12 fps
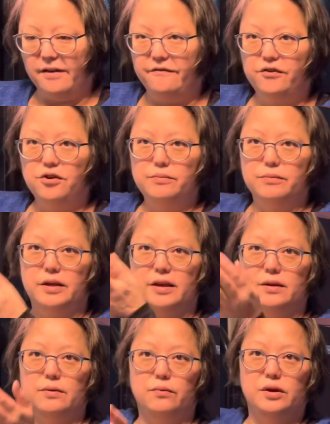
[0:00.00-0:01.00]
firmly.
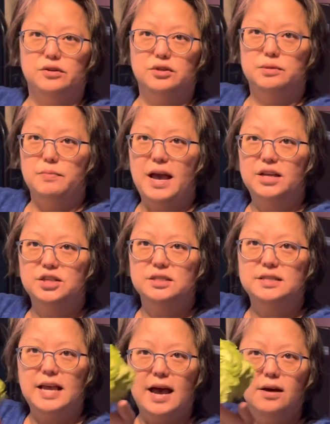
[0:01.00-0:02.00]
When you smash it
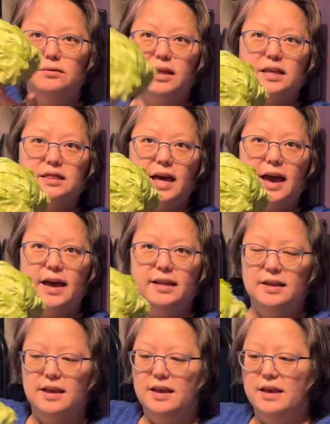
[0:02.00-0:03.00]
down like that,
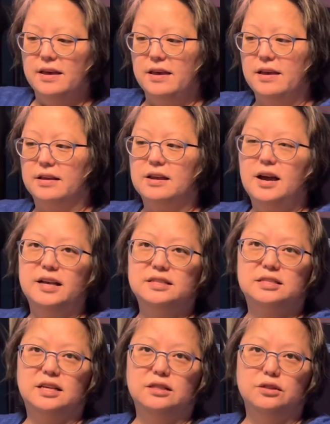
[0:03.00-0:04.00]

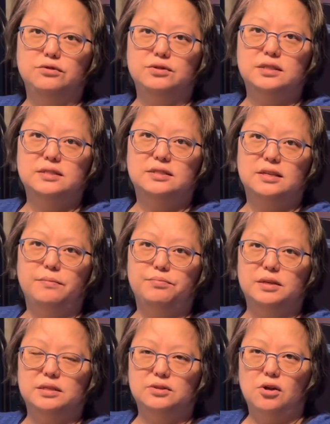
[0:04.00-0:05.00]
it loosens up
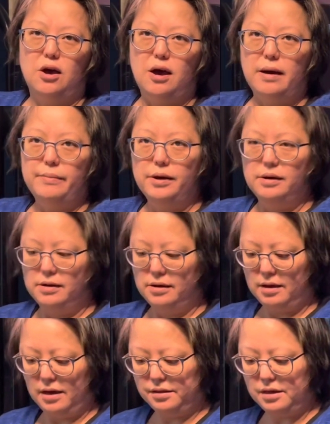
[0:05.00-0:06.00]
this knob,
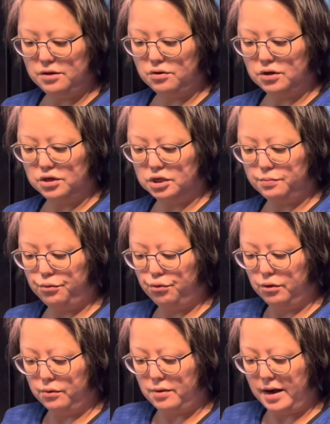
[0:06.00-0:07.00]
and then you can just pull
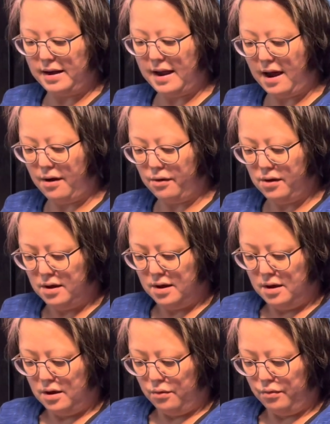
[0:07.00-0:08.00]
it right out
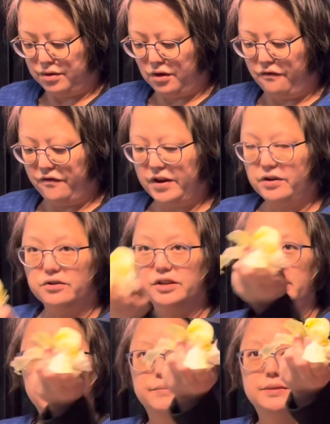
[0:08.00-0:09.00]
with your
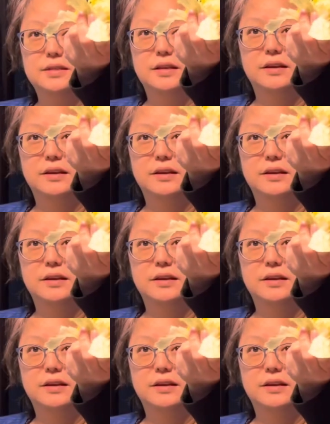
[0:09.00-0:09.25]
fingertips.